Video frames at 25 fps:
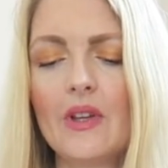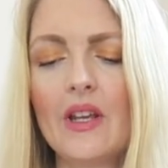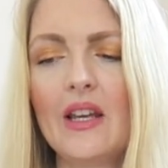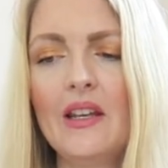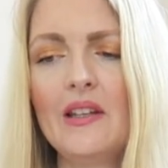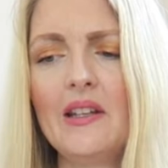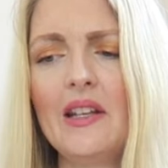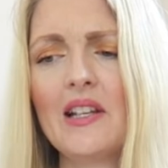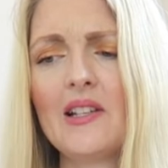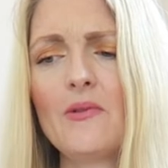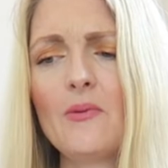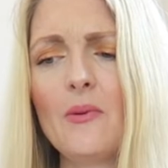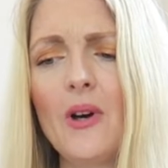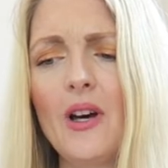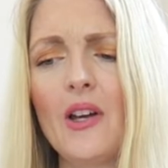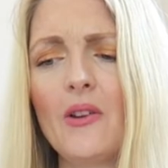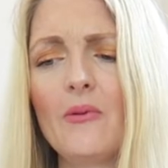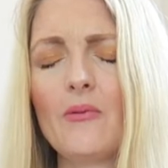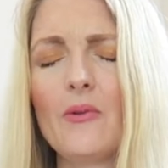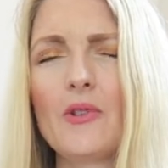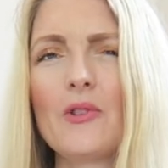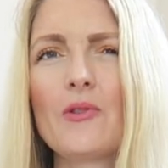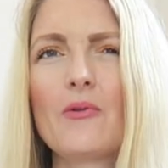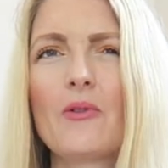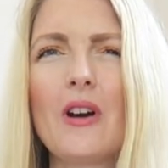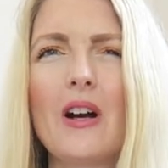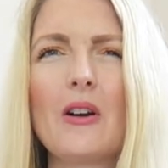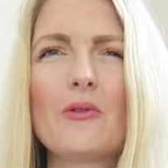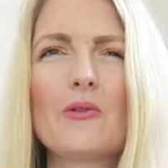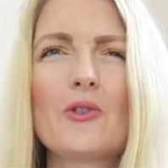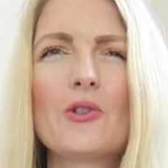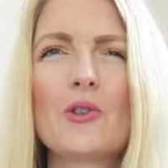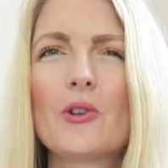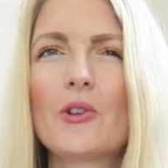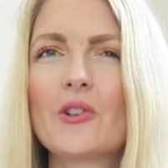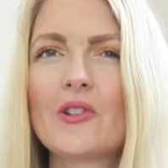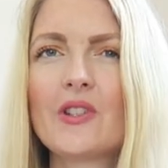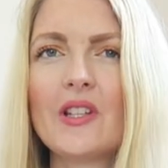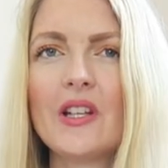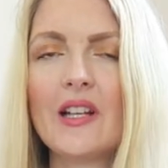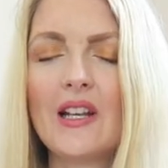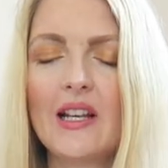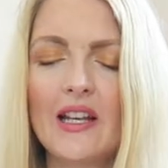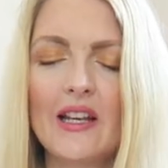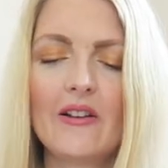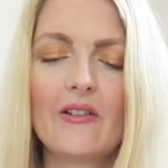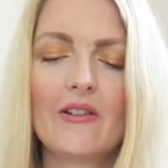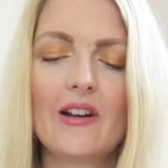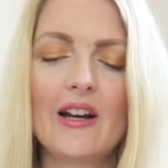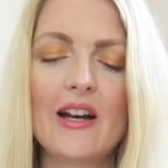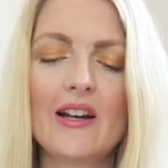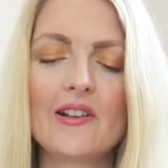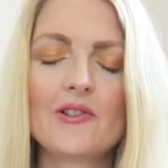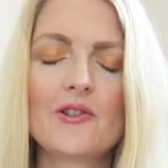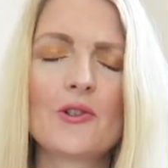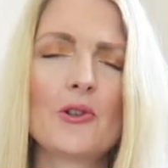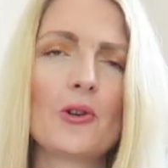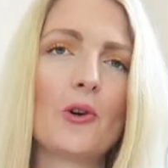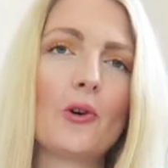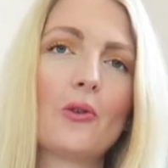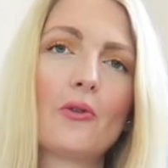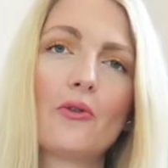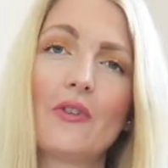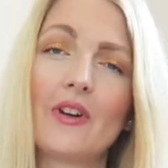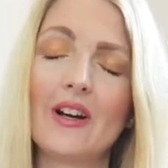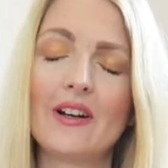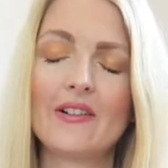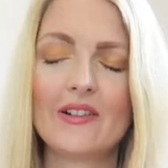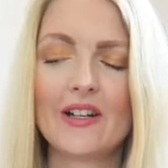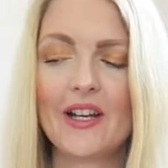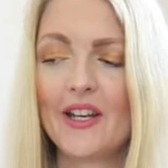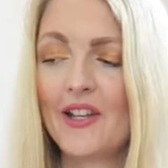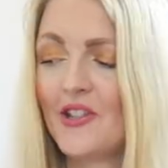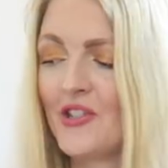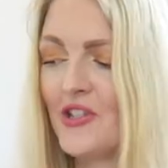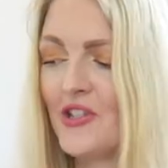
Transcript: And this one was around 30 liras, so very